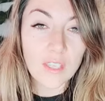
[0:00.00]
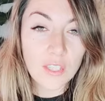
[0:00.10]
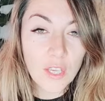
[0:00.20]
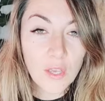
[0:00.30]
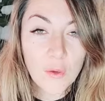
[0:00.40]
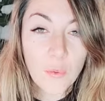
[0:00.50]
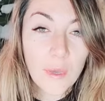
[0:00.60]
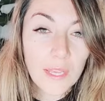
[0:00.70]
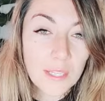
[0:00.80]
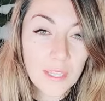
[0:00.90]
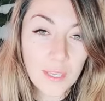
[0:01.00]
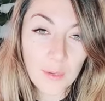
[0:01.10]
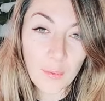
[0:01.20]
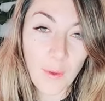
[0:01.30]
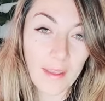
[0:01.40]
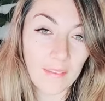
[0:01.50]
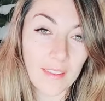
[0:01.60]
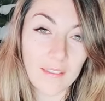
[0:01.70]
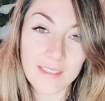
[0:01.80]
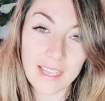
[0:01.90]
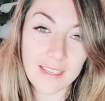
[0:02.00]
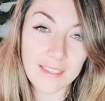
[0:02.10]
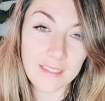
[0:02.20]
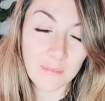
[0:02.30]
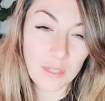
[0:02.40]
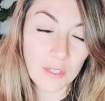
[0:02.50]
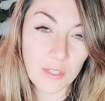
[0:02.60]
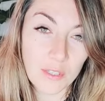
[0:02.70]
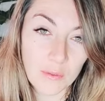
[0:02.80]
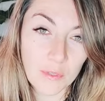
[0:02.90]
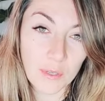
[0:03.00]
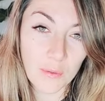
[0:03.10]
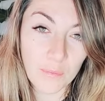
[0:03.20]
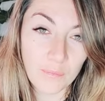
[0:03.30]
Do you wish that your wife loves sex as much as you do?